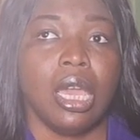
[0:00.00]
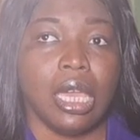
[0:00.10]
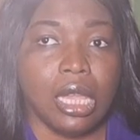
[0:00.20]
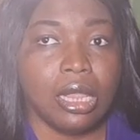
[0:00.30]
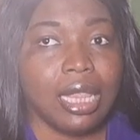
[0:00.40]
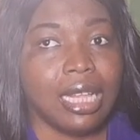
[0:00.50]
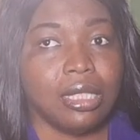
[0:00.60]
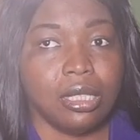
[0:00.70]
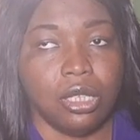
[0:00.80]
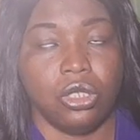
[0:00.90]
in that
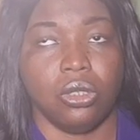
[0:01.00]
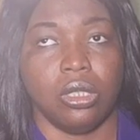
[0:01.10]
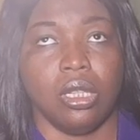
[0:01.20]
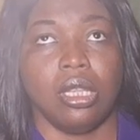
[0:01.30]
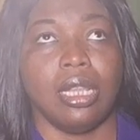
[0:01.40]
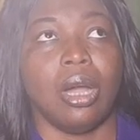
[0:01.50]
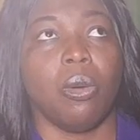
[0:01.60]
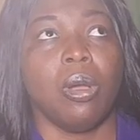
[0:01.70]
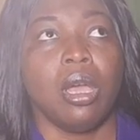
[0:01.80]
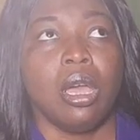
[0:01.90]
session. Now,